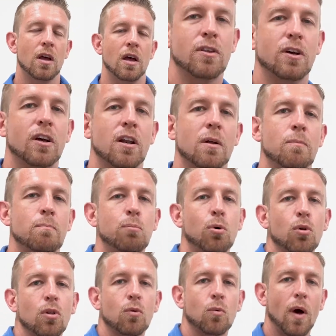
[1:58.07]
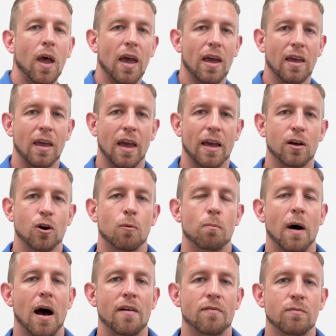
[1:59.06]
they're going to pull away and go
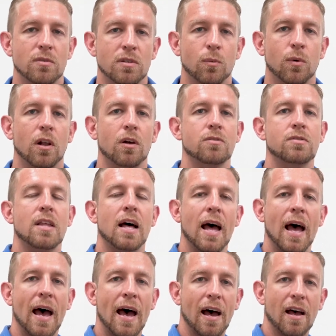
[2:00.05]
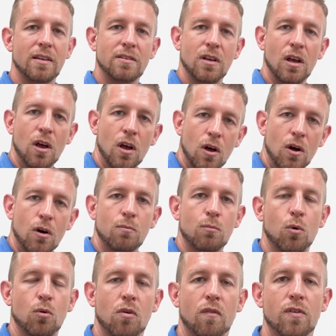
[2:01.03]
buy from someone else that has
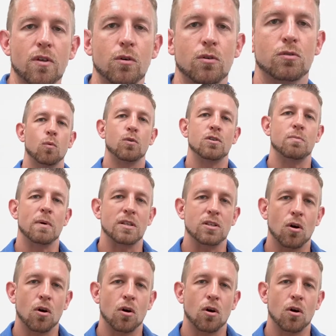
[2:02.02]
more reviews, which makes